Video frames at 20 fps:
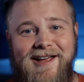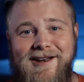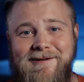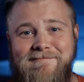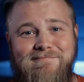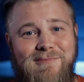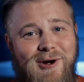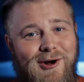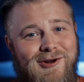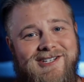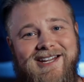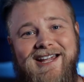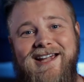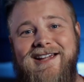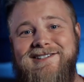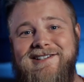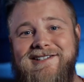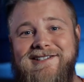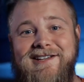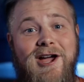And in most
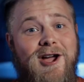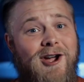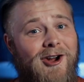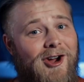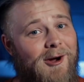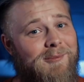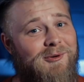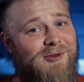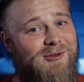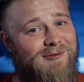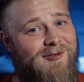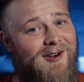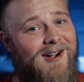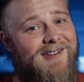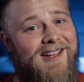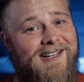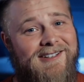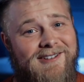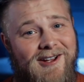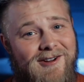cases, Couples will
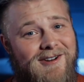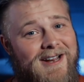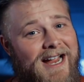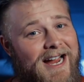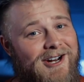find they don't